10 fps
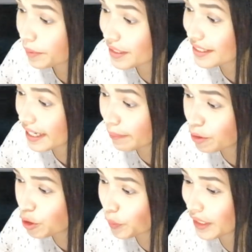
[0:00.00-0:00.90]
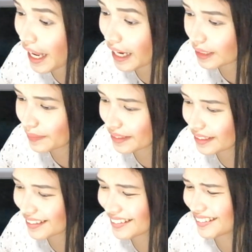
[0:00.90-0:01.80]
Perceptual
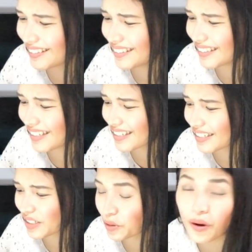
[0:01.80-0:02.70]
accuracy, this is so